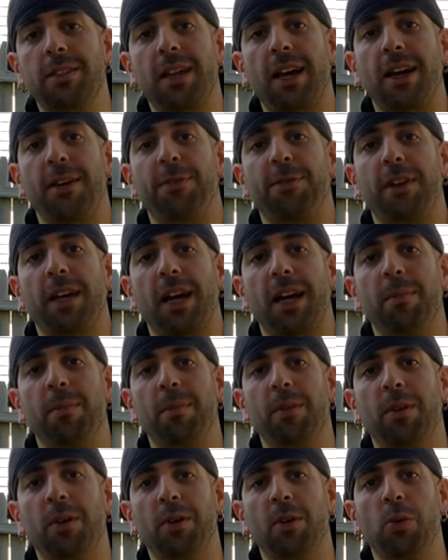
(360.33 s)
a
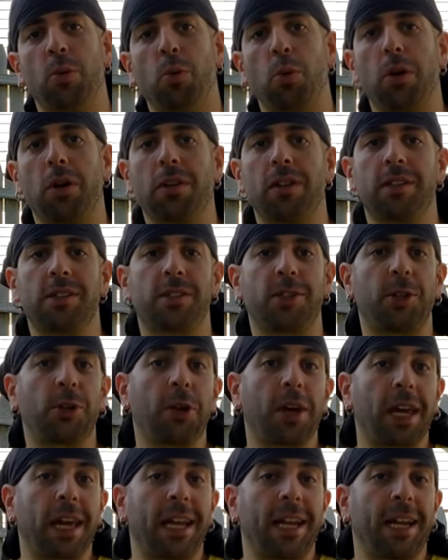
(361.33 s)
lifetime, or at least until
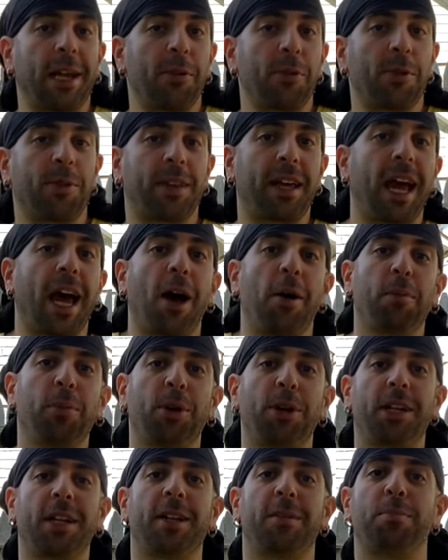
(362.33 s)
you get hit with a
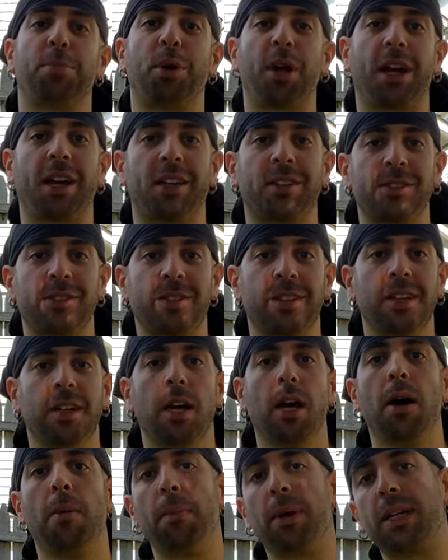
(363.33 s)
halberd and it breaks.
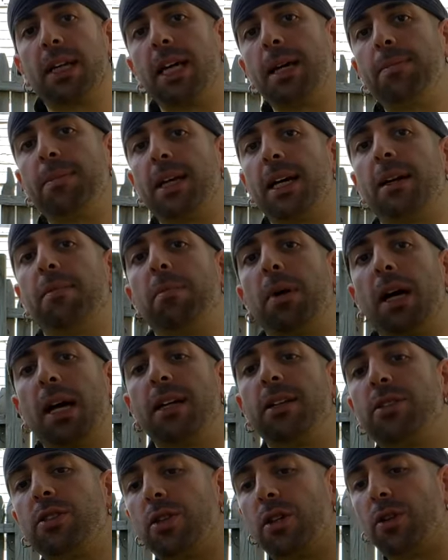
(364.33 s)
But keep that in
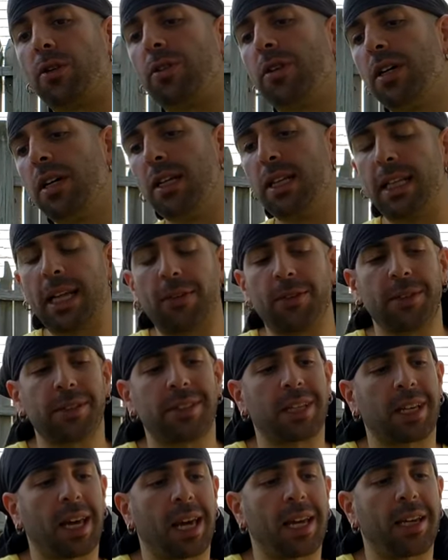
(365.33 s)
mind. So that was
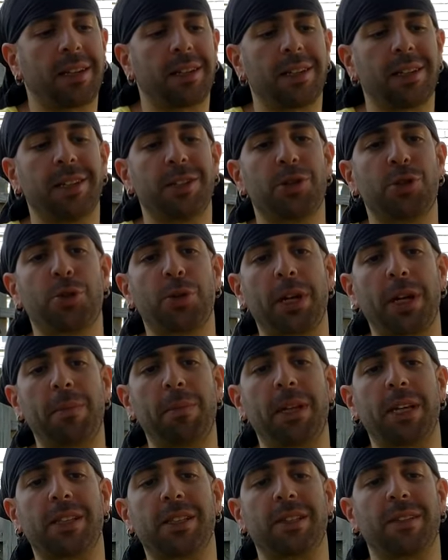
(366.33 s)
8
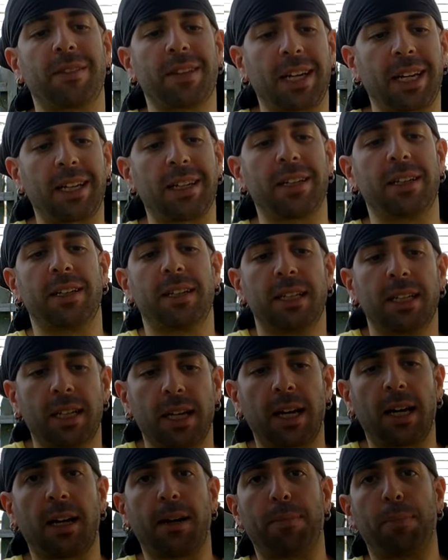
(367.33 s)
treatments of that
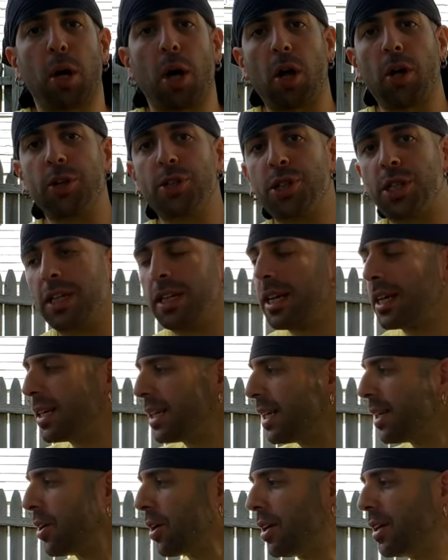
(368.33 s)
polishing that I
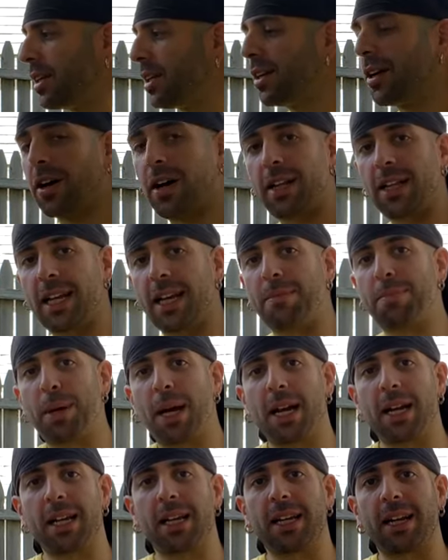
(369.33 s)
did on that
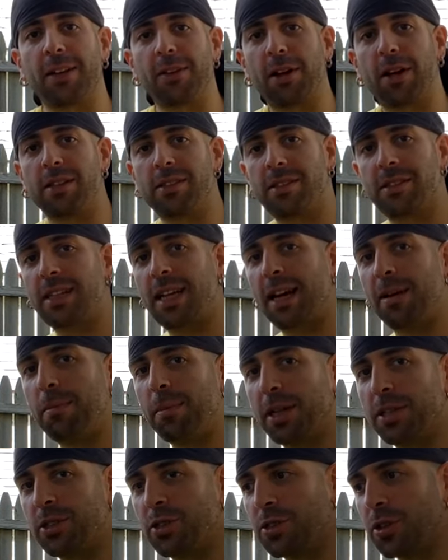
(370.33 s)
penny, and I lost that
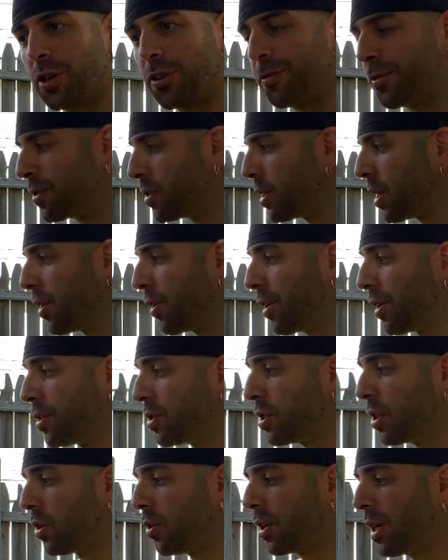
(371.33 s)
much surface area.
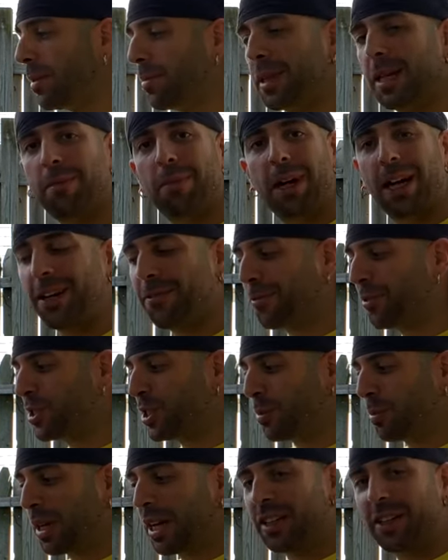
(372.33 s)
So keep that in mind. If you're
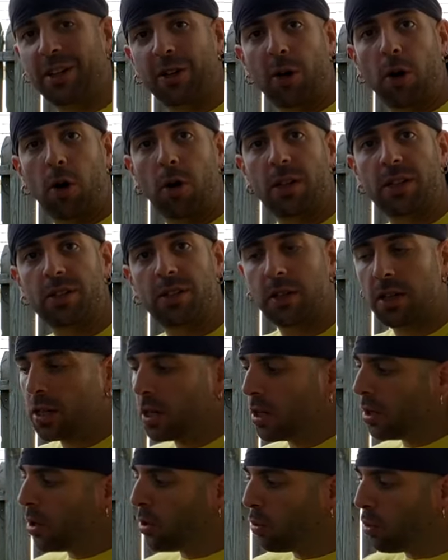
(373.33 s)
someone out there always
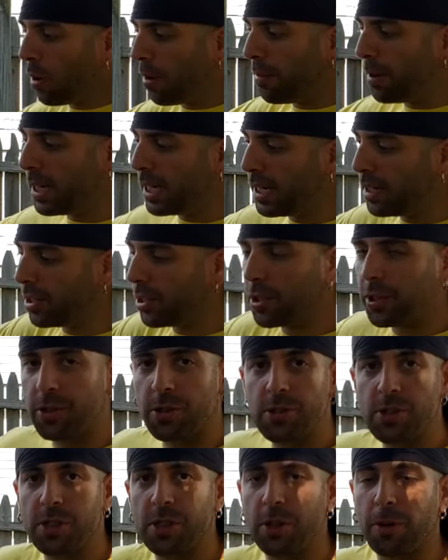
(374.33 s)
rubbing into your
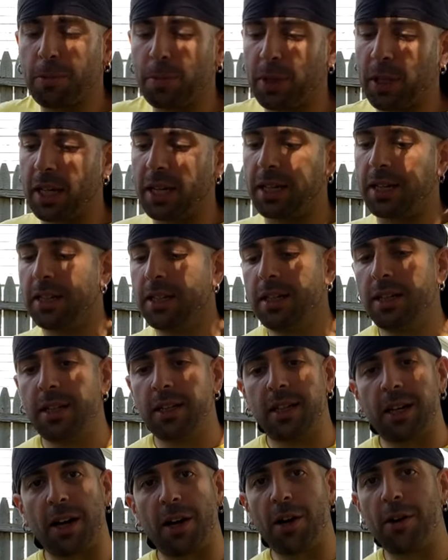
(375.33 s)
steel plate,
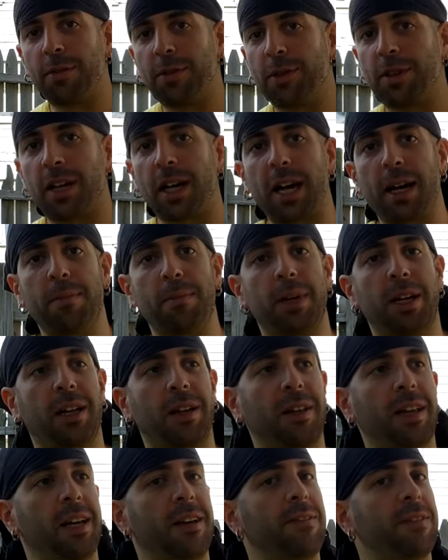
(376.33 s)
over time, a
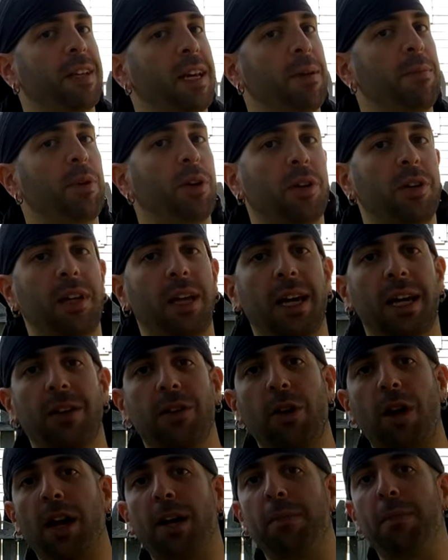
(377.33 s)
lifetime, you're going to take a
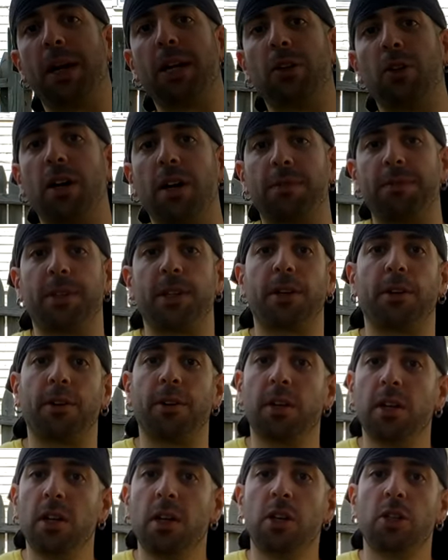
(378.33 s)
lot of metal off there.
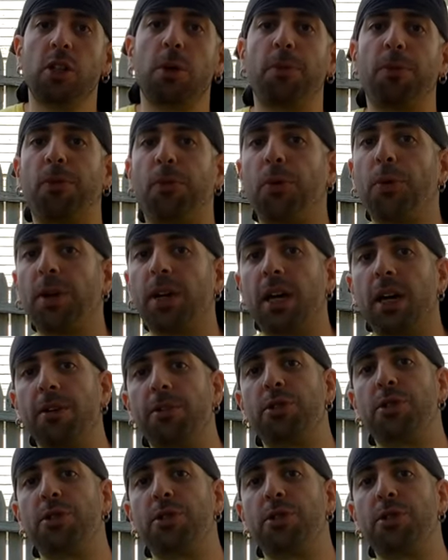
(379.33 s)
So before we go,